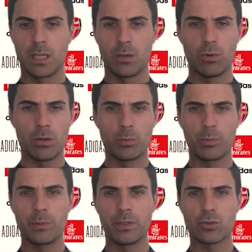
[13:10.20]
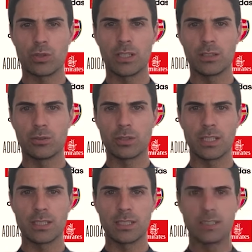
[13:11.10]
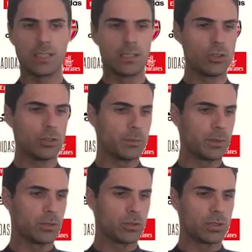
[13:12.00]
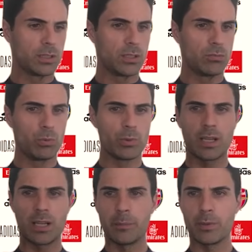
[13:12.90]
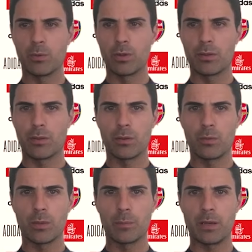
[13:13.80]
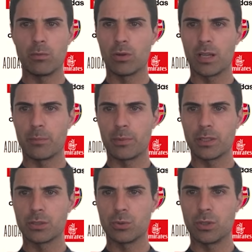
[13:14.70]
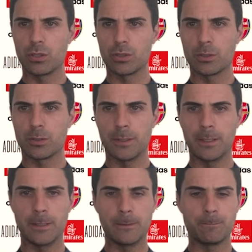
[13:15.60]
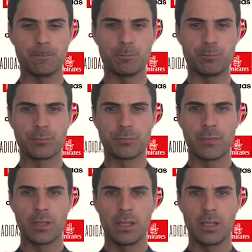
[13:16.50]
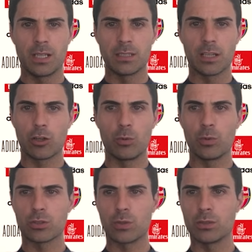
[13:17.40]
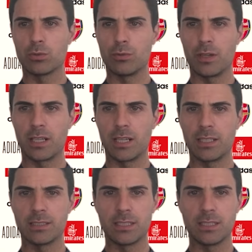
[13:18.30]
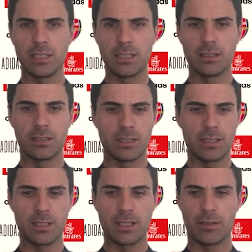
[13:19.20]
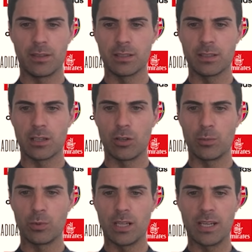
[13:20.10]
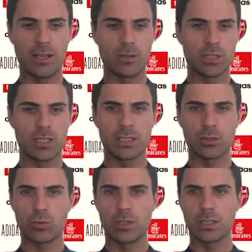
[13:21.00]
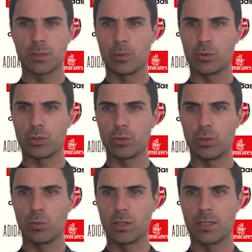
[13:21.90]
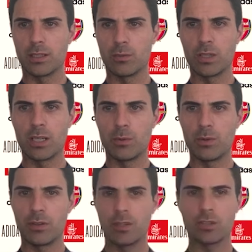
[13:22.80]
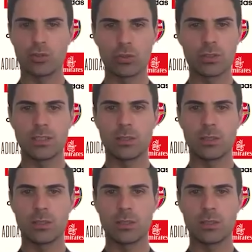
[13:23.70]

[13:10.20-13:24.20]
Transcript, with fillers: Well, we've been trying to get the deal done because uh, we were happy with what Pablo can bring to us. Um, and the club were trying to finalize the deal. Uh, I think the club will announce that as quick as possible when, when everything is sorted.